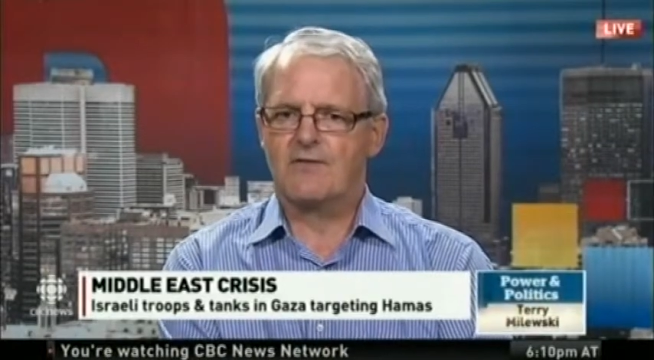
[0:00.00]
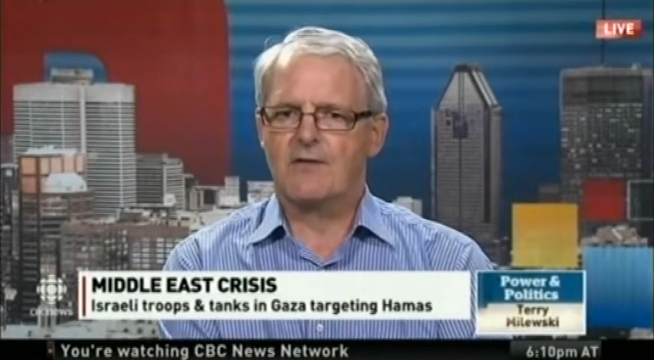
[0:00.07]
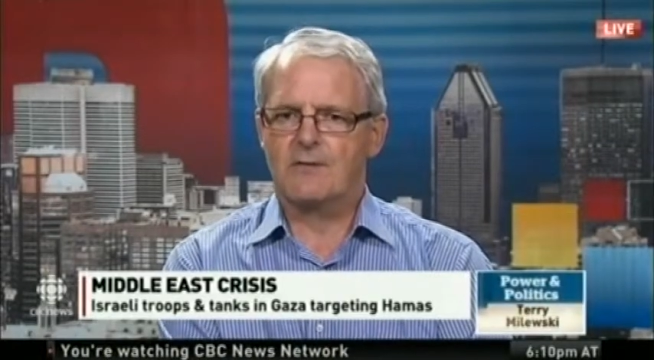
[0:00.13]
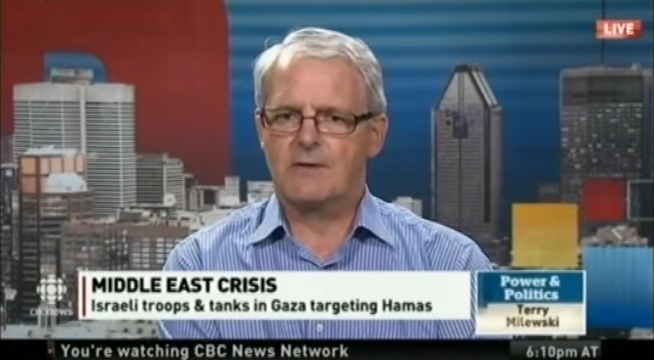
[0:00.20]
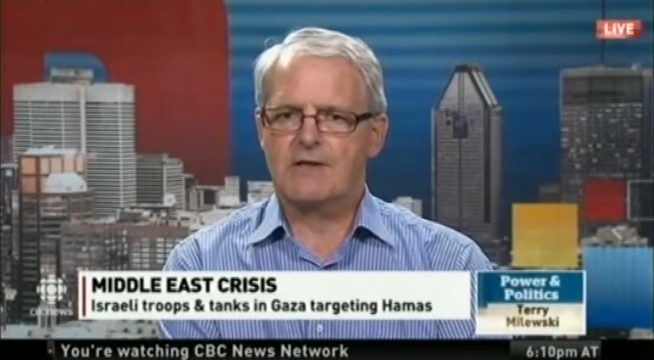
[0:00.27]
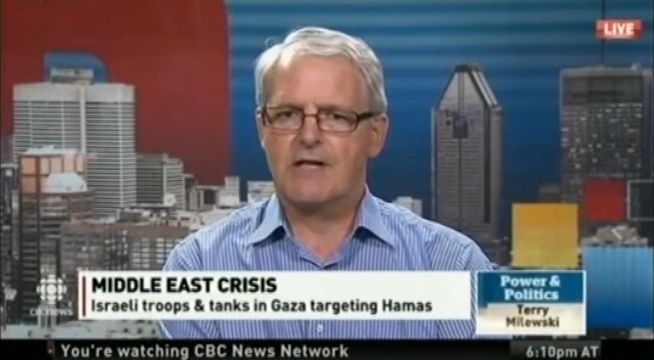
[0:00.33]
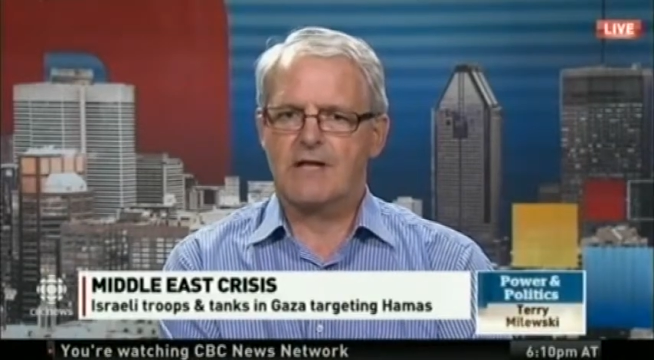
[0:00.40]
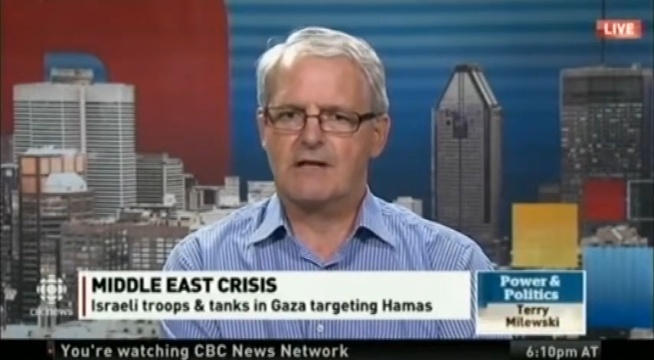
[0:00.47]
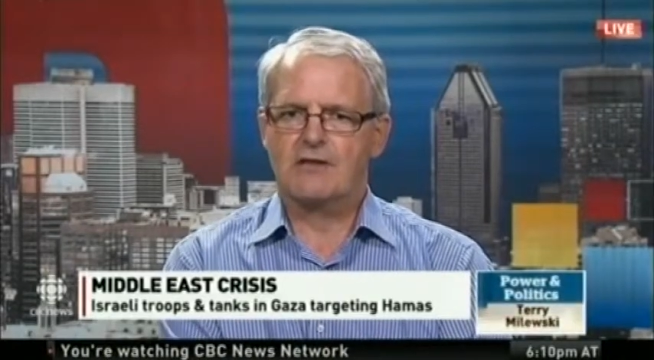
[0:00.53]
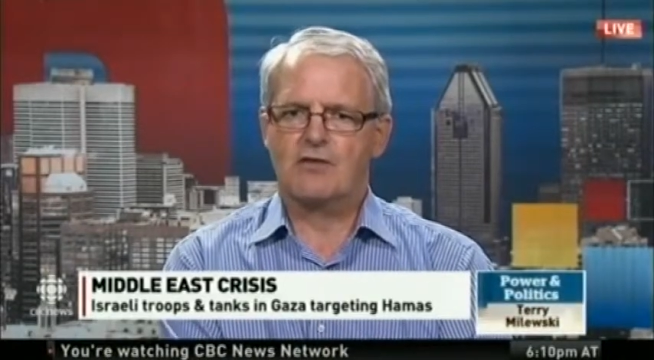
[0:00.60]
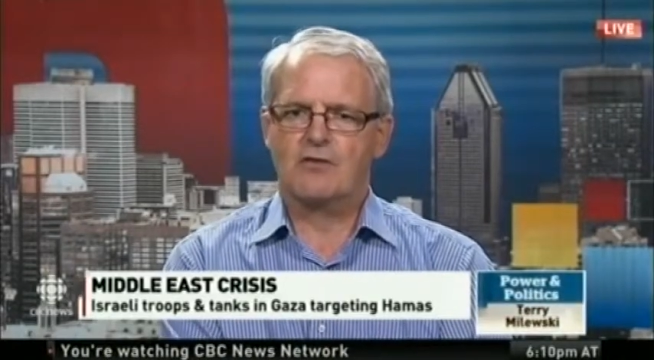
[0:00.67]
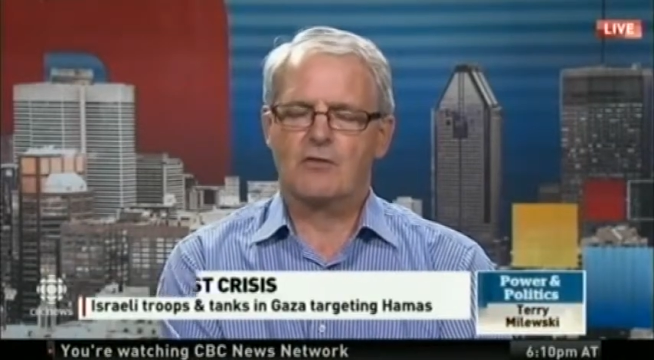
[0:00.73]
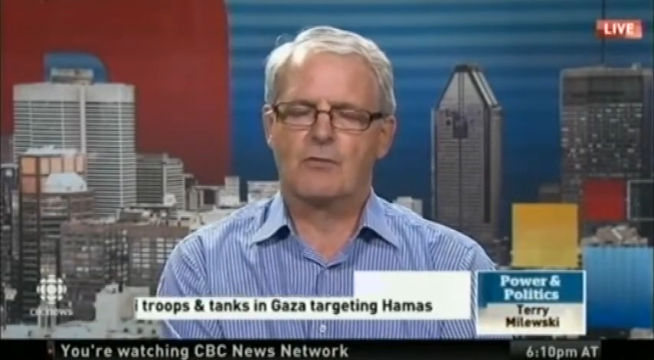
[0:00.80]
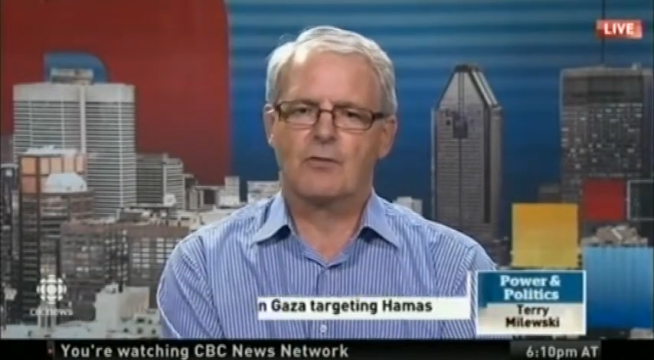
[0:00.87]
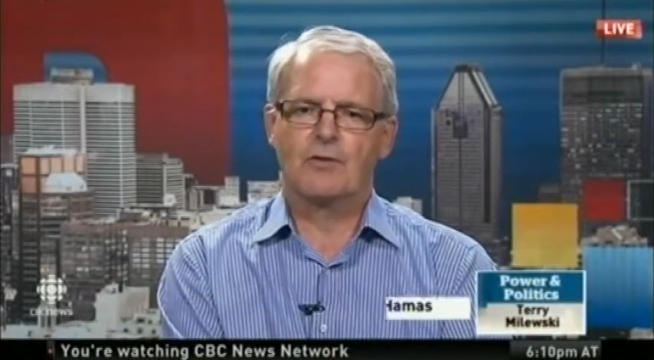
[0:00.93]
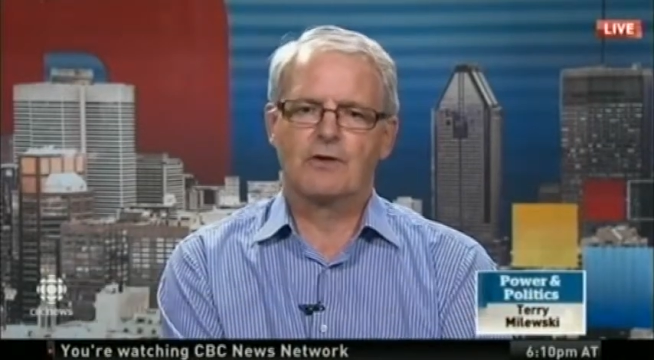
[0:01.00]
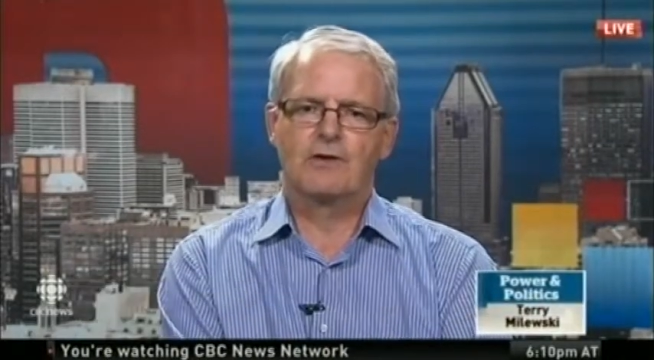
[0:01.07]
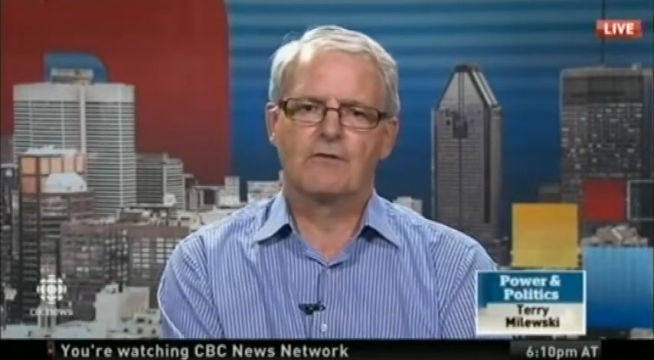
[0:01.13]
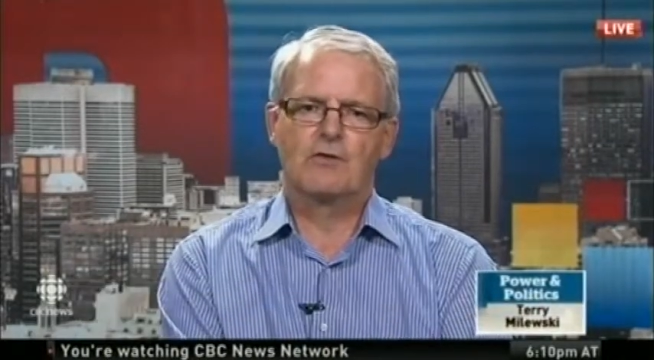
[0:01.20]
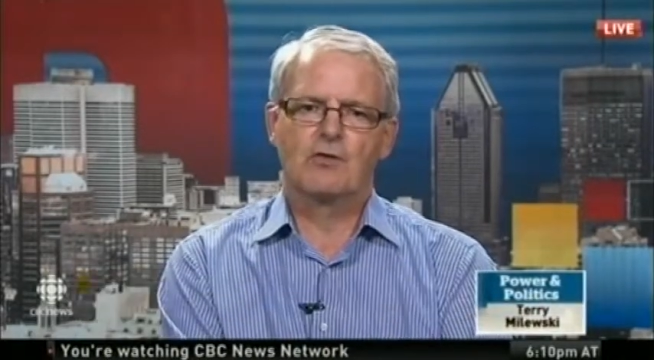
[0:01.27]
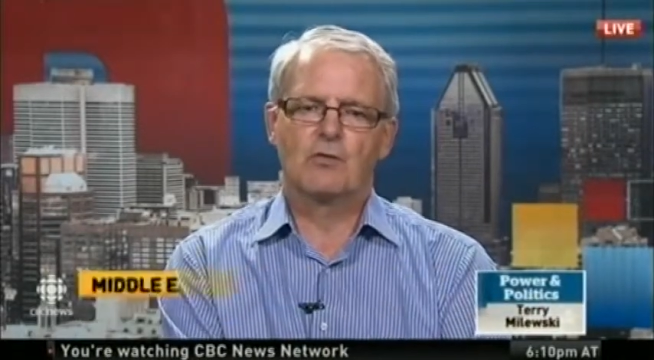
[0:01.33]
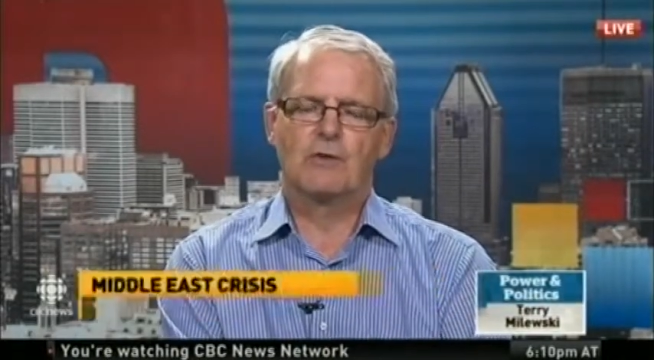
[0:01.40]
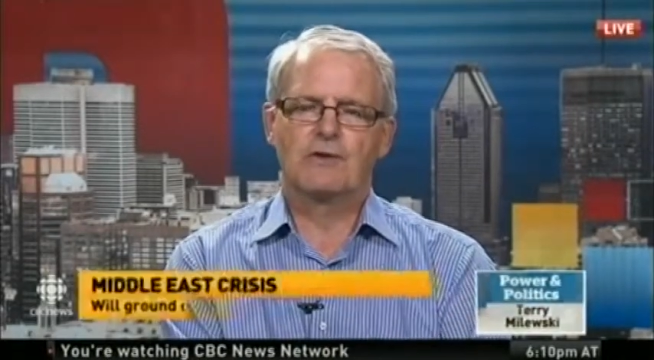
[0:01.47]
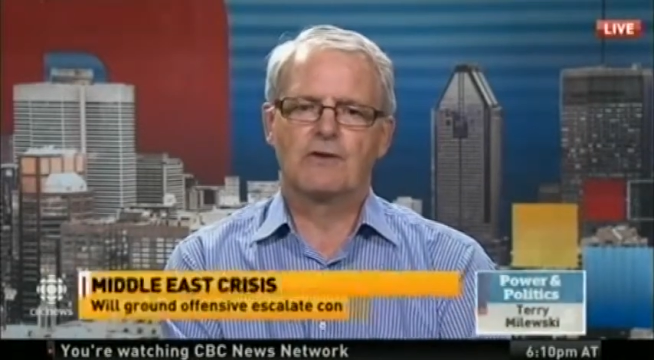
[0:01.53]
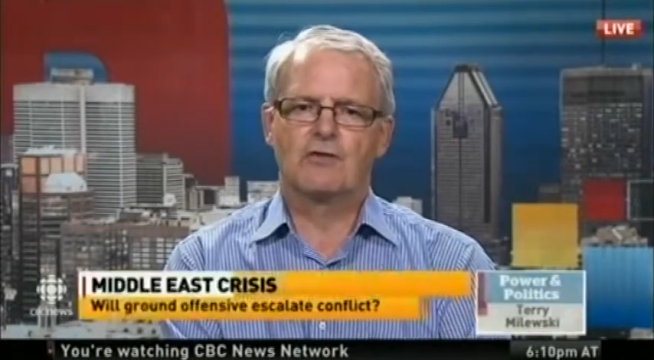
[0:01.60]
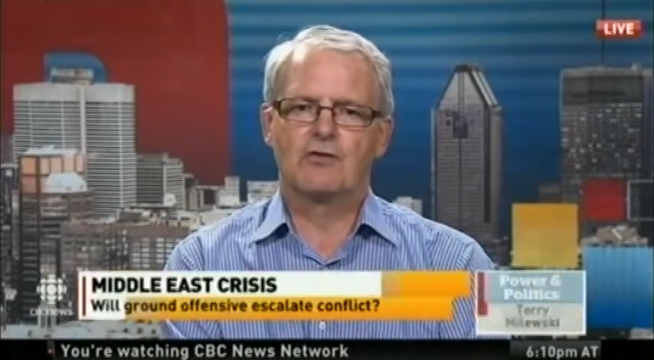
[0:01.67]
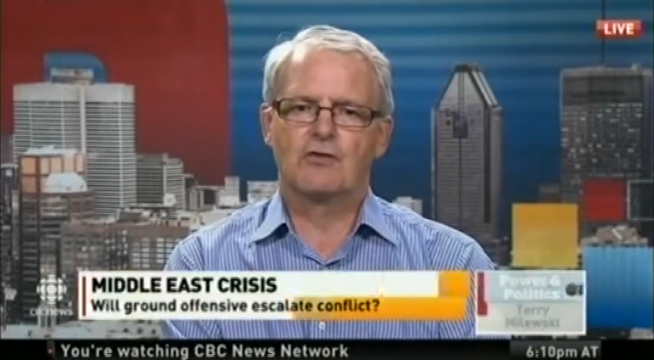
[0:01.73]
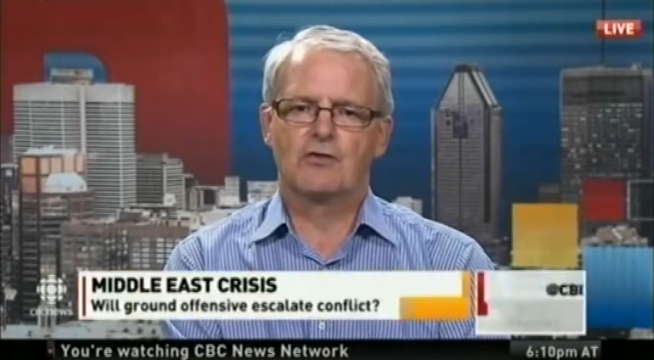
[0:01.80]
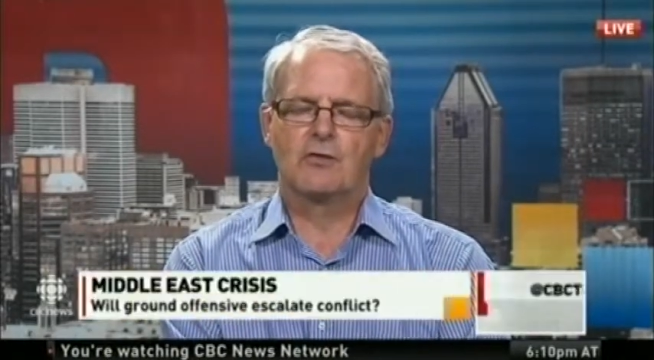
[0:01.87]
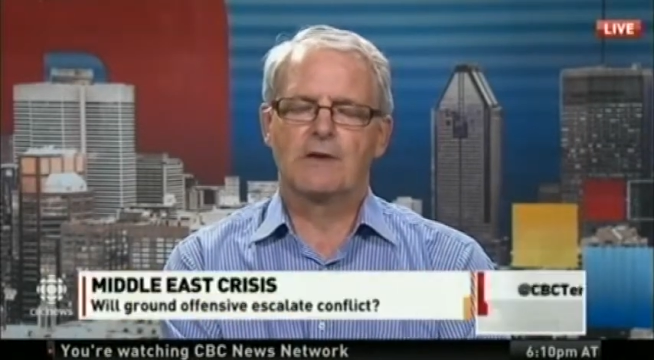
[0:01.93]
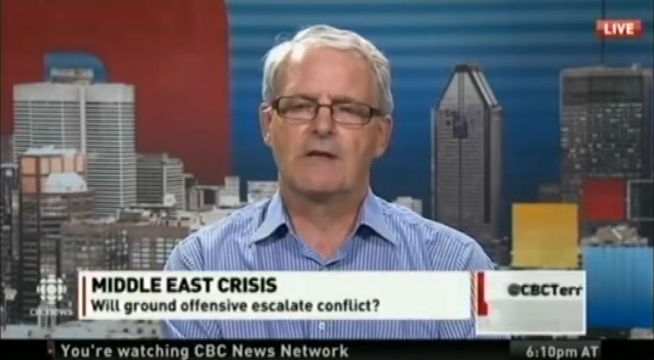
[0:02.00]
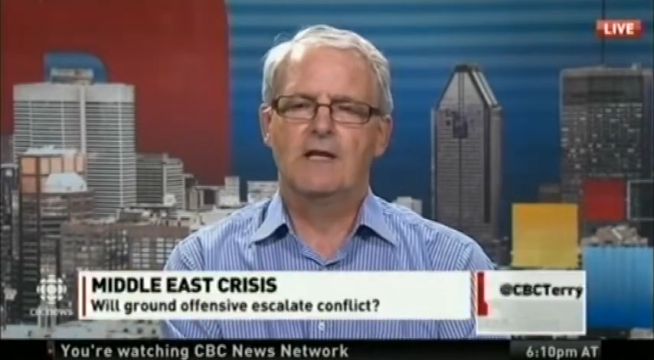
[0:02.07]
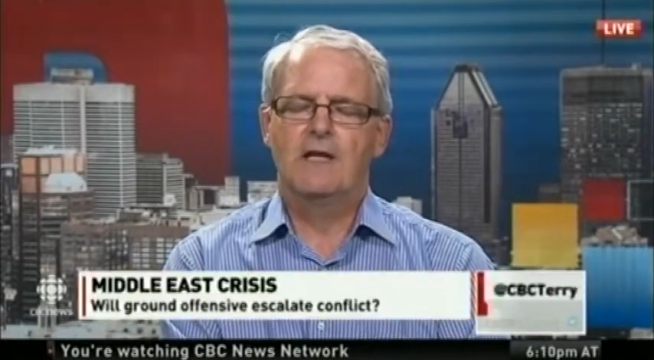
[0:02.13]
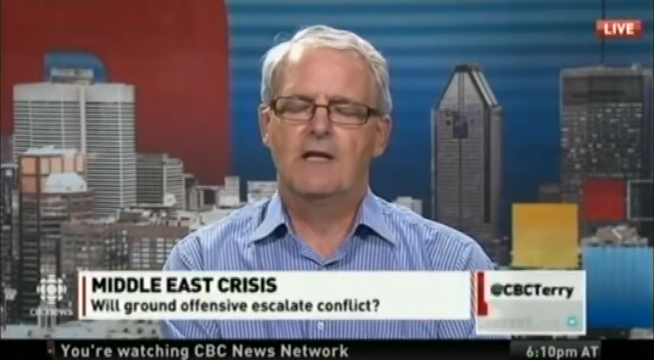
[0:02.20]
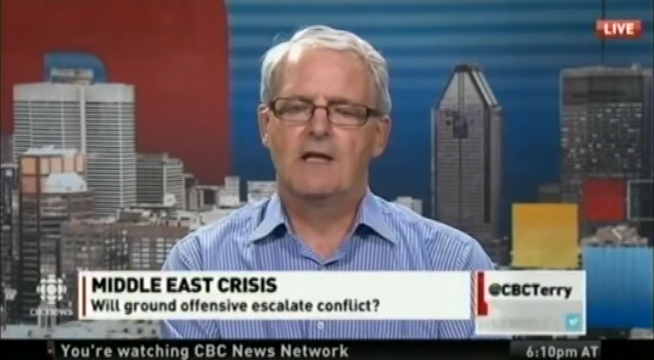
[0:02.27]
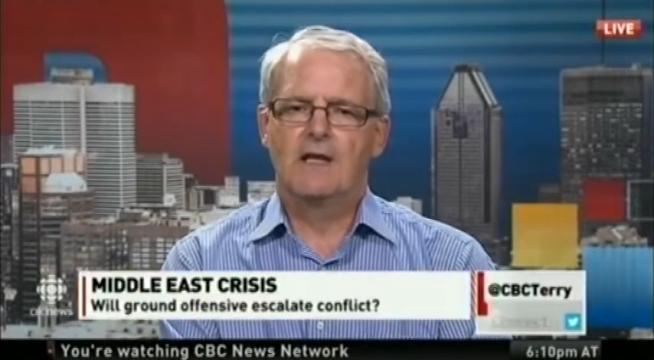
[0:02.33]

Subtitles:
from a tactical point of view, what they're doing